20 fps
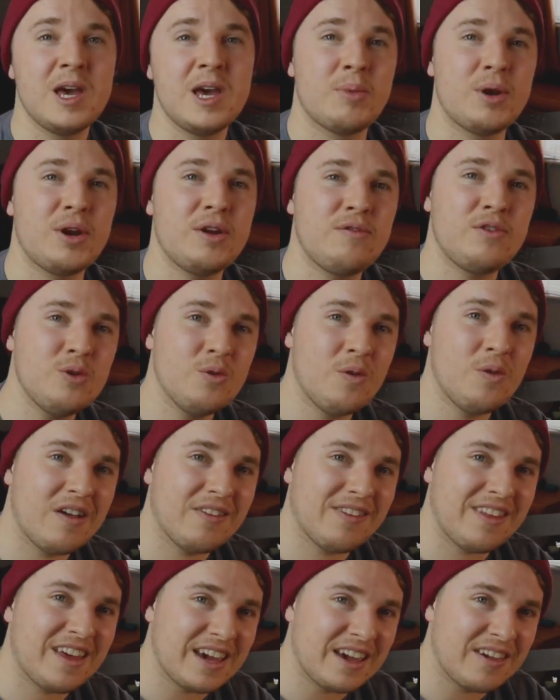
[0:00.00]
But if you
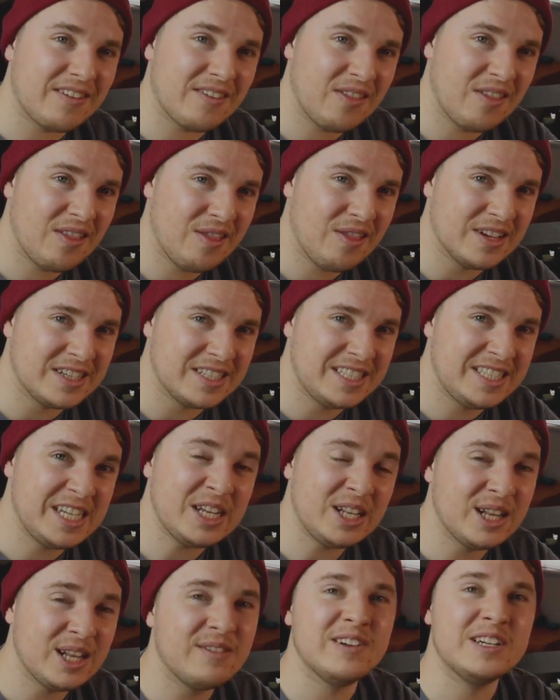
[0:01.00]
want like the
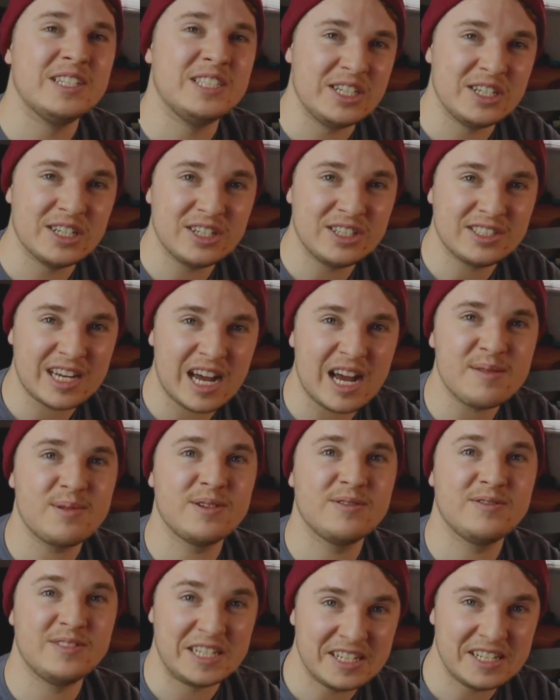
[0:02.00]
steal of a deal type
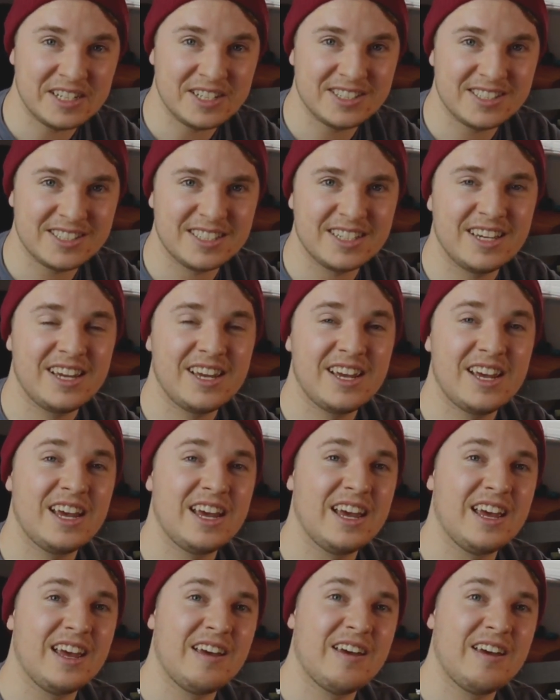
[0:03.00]
of deals,
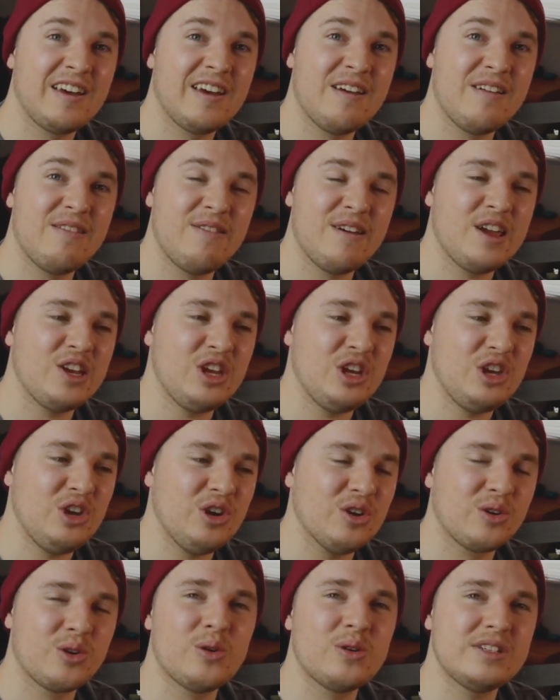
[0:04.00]
then
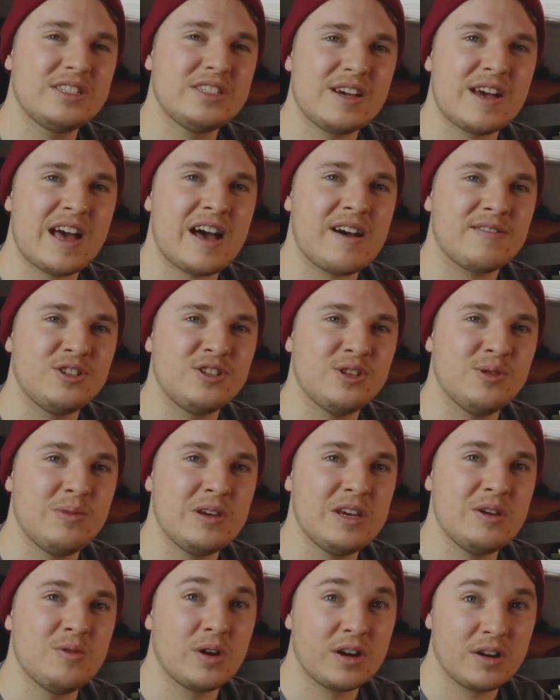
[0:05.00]
you're going to have to
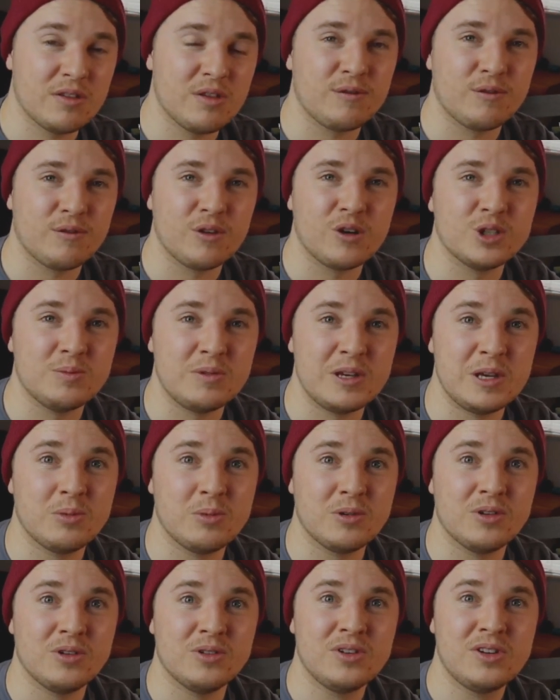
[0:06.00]
be one of the first
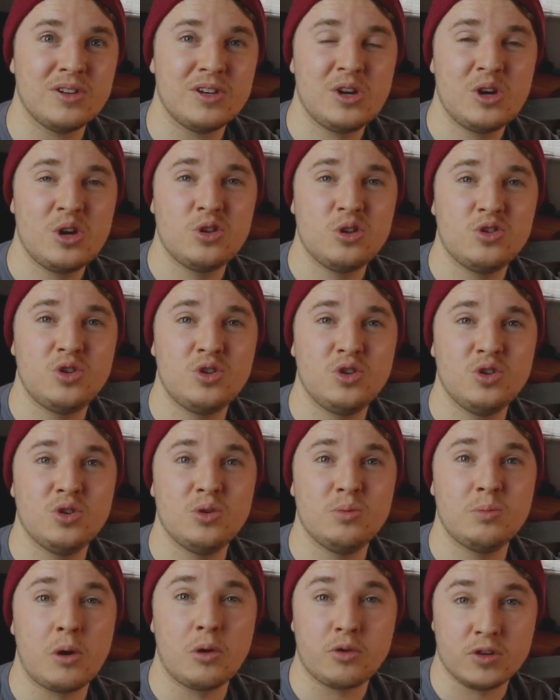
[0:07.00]
people
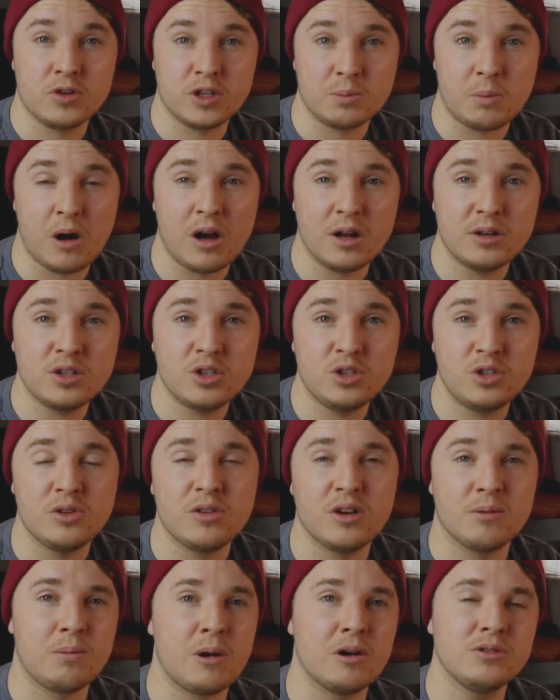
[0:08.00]
to both respond to
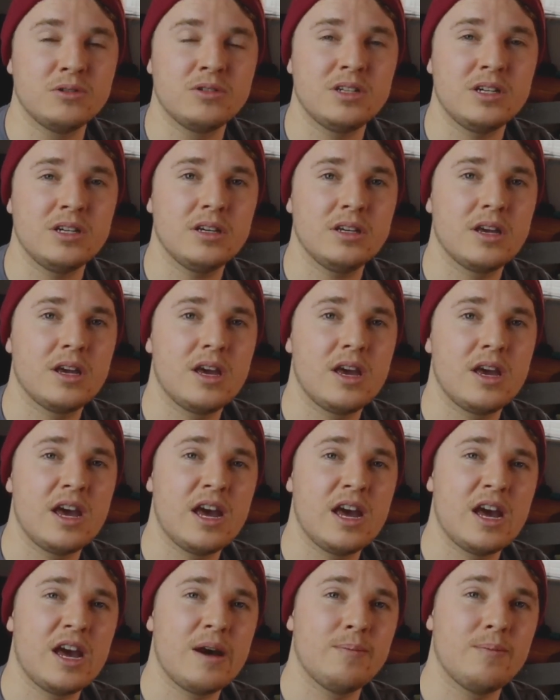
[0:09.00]
their posting,
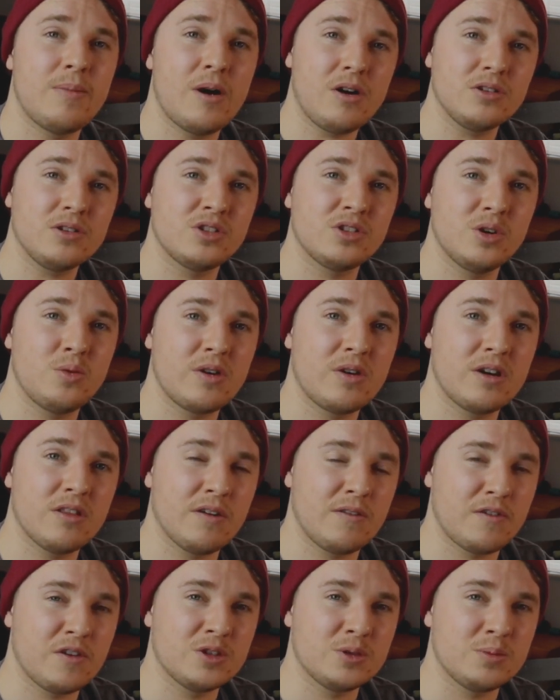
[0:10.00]
but also one of the
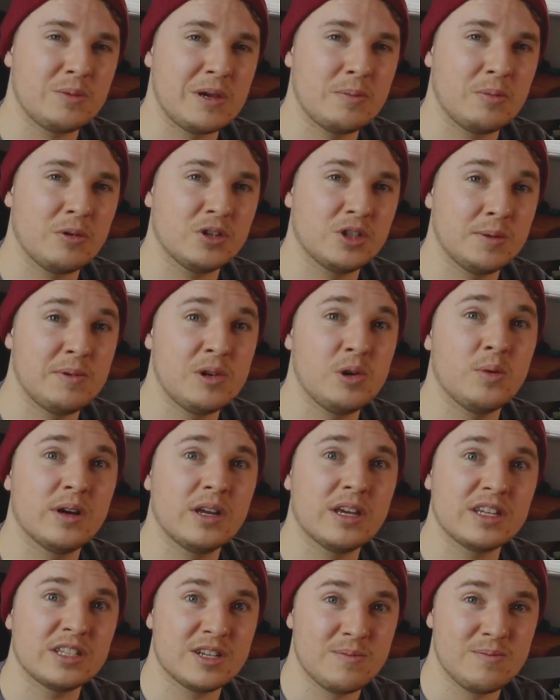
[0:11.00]
first people to be
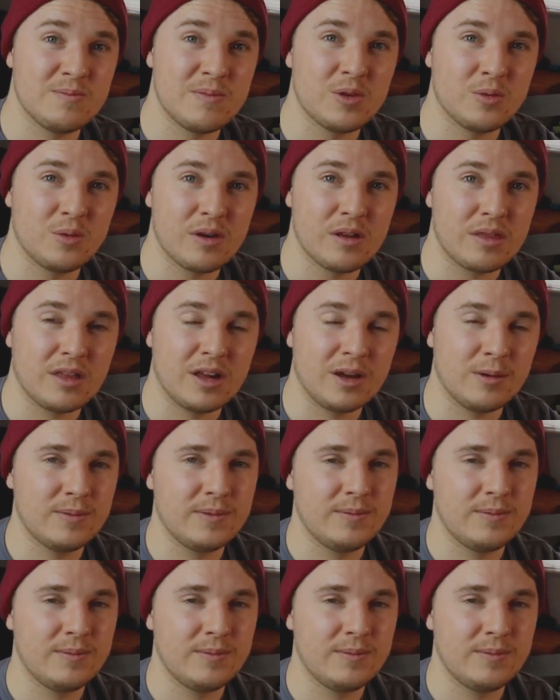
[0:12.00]
willing to meet with them.